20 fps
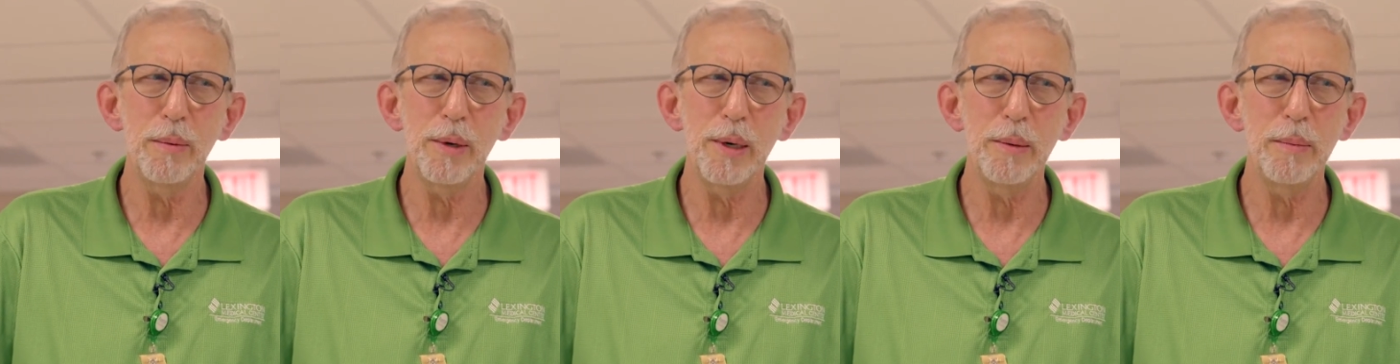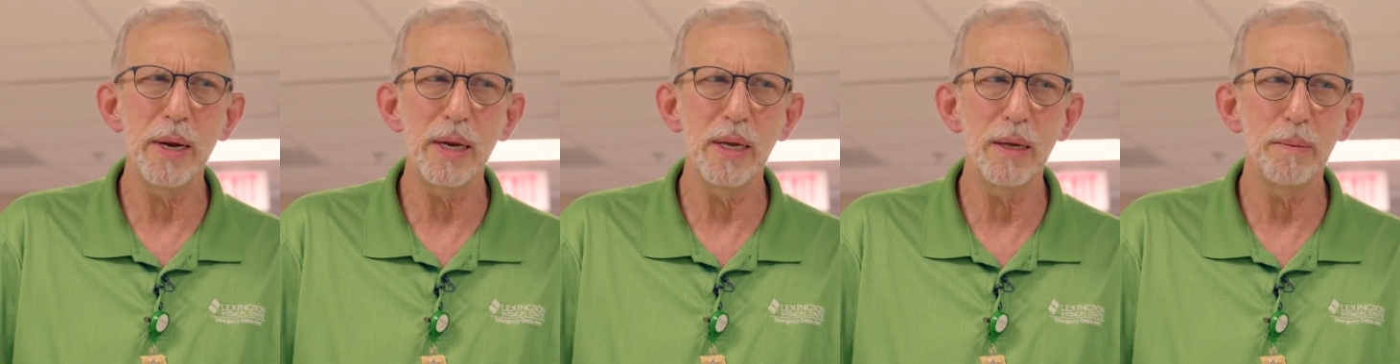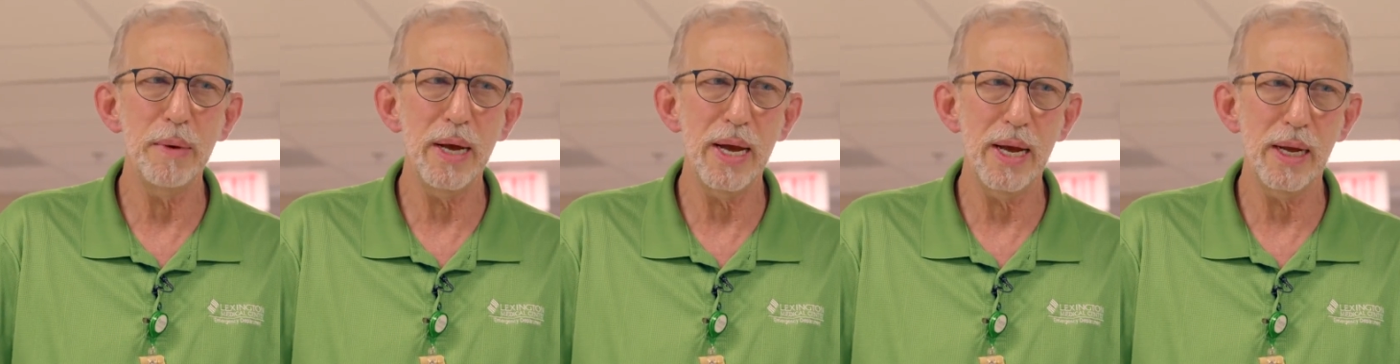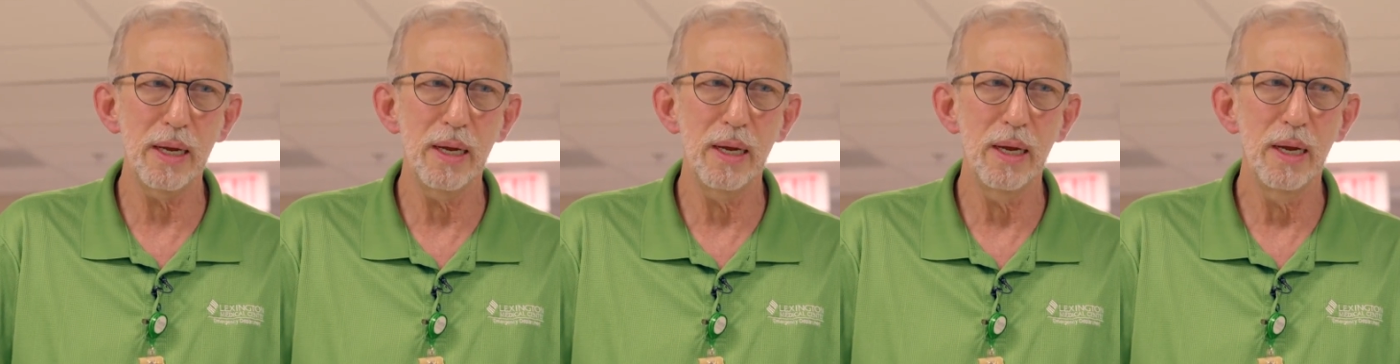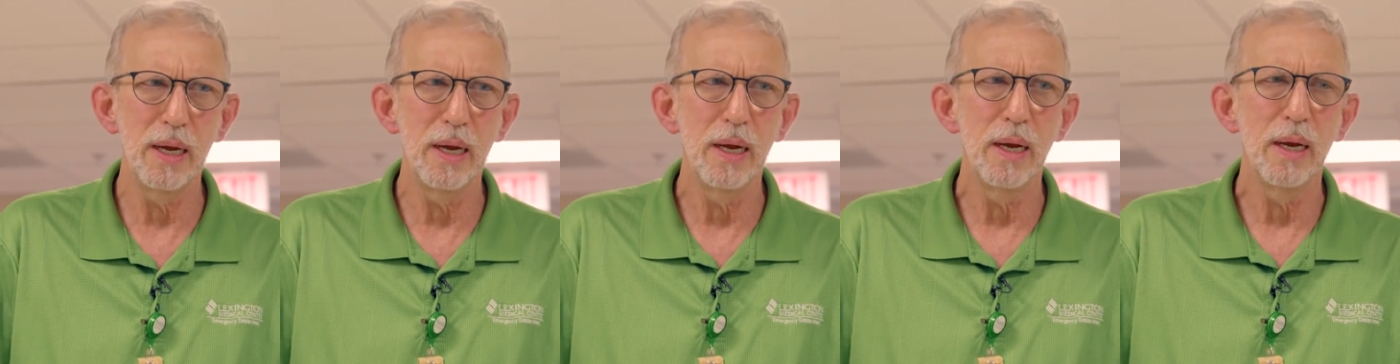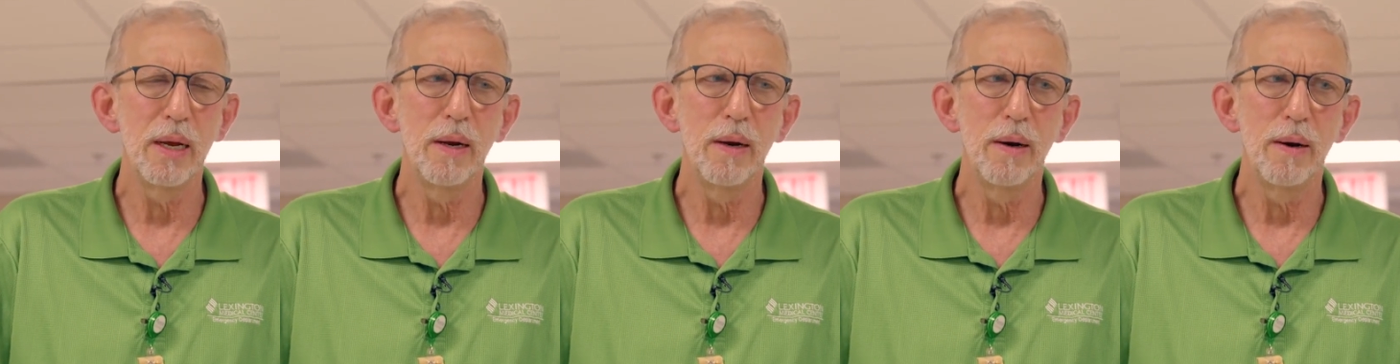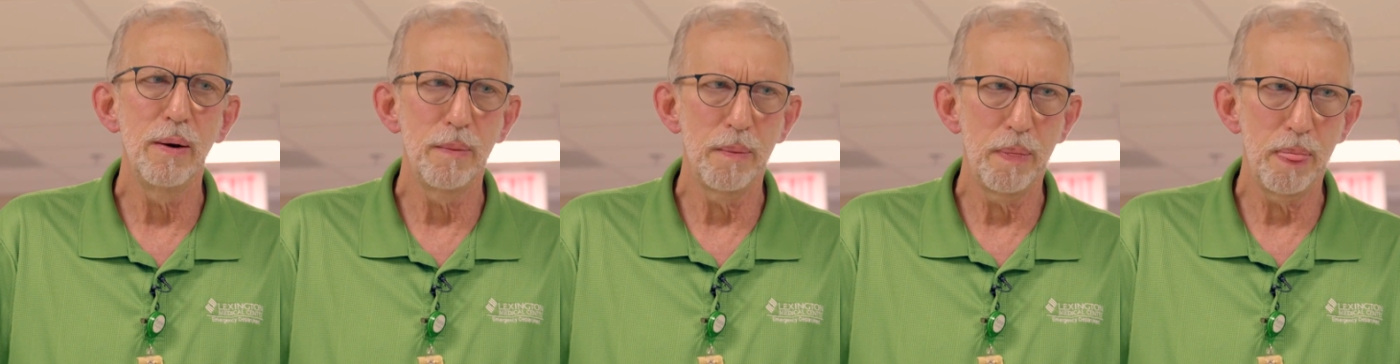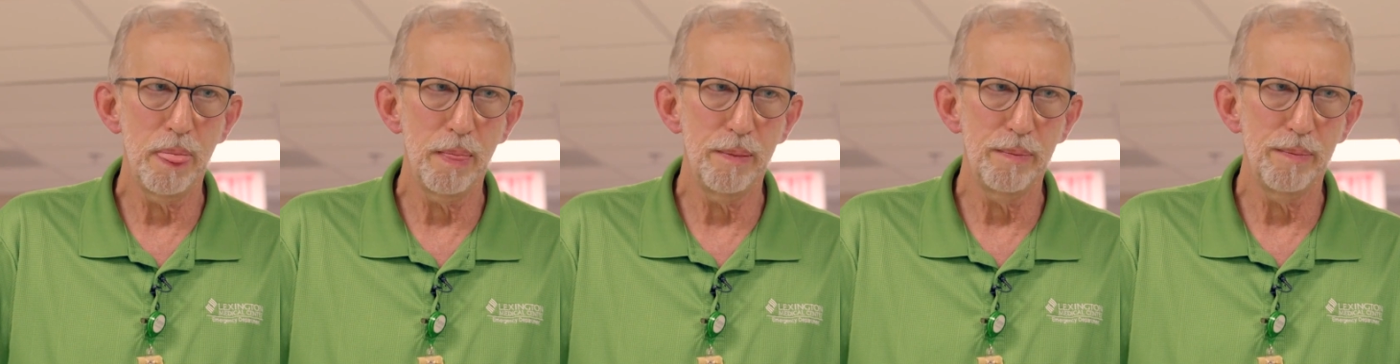were well aware of, and I've been well
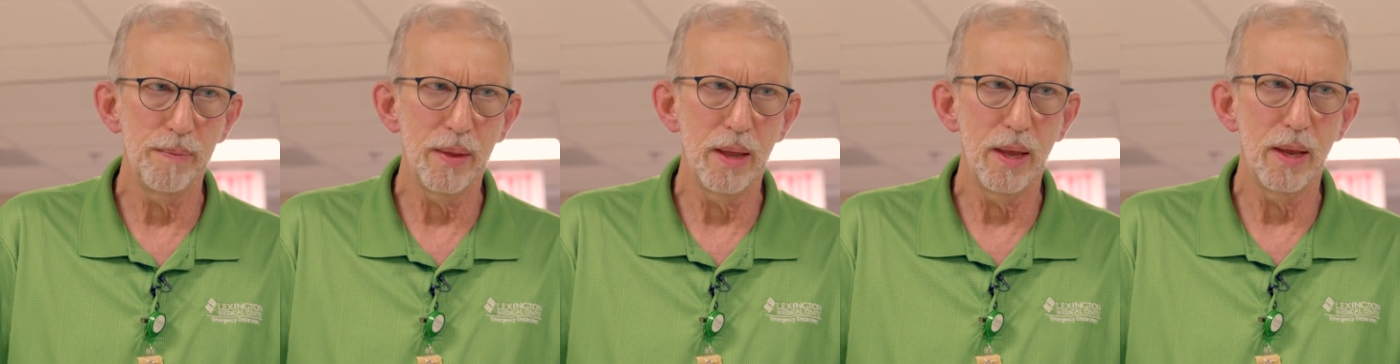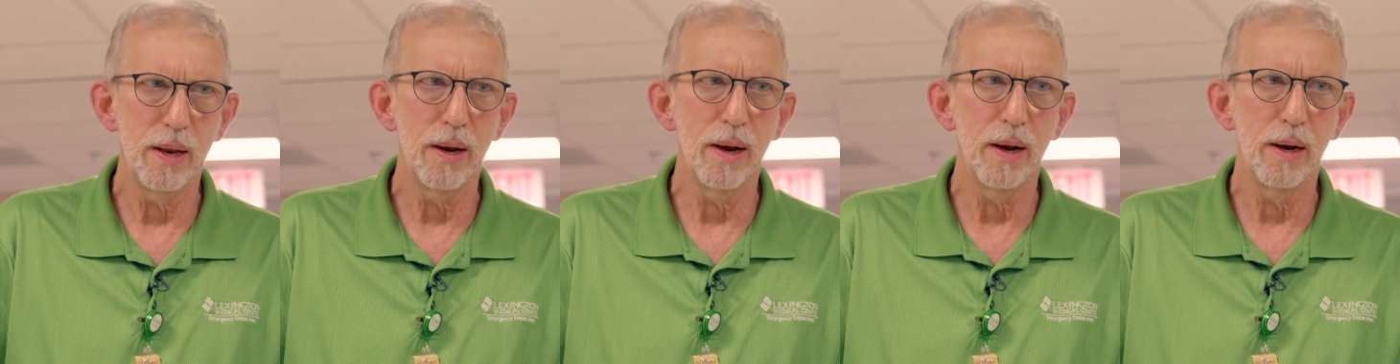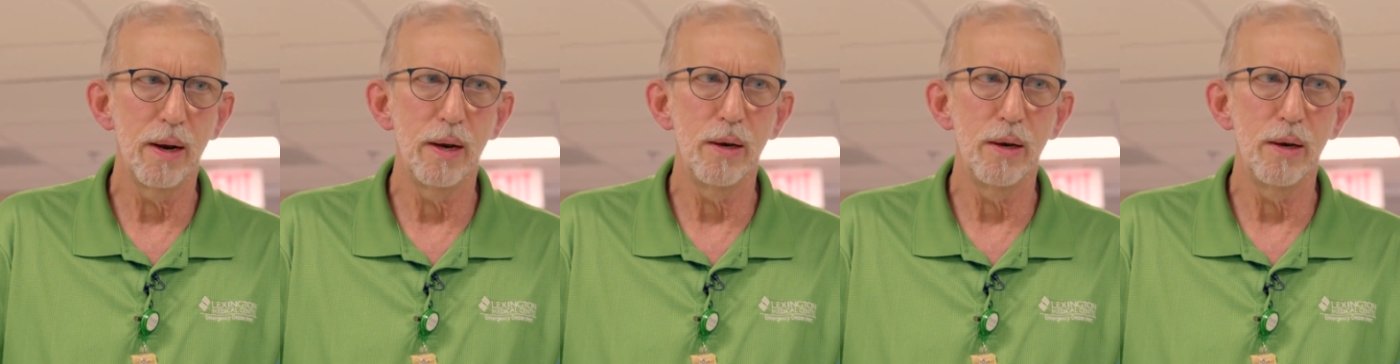aware of for many, many